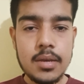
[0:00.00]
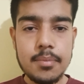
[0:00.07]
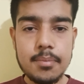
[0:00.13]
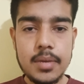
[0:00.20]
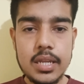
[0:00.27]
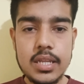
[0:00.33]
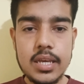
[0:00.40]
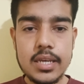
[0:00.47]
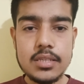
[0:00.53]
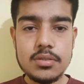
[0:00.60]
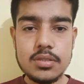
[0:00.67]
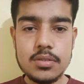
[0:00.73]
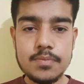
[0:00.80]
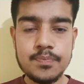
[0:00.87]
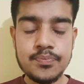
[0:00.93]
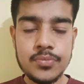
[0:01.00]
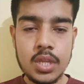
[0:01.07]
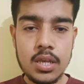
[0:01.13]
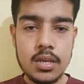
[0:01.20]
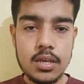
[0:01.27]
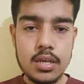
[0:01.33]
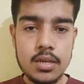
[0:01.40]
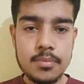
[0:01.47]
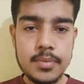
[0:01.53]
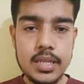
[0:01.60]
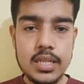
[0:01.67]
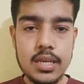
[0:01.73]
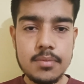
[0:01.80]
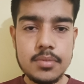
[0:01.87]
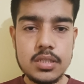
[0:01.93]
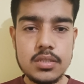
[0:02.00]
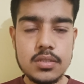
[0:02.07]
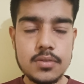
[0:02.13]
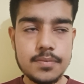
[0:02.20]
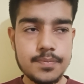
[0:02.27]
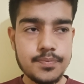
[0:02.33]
Mania means